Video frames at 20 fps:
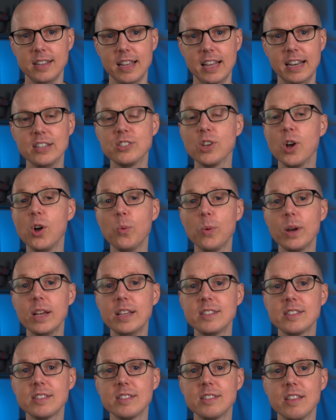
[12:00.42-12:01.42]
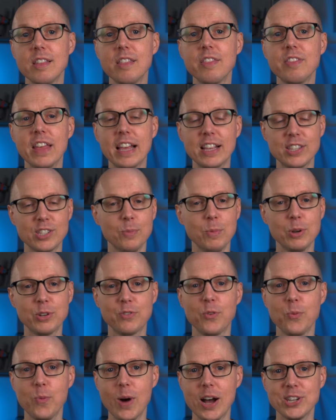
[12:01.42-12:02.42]
And as always, thanks so much
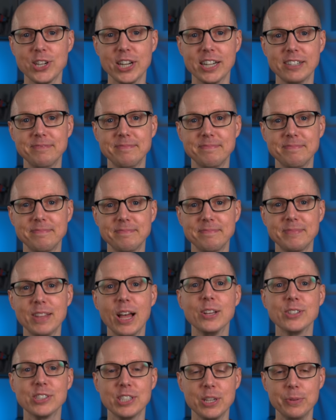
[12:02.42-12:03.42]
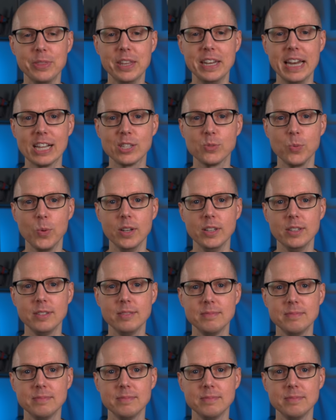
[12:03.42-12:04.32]
for watching. I'll see you in the next one.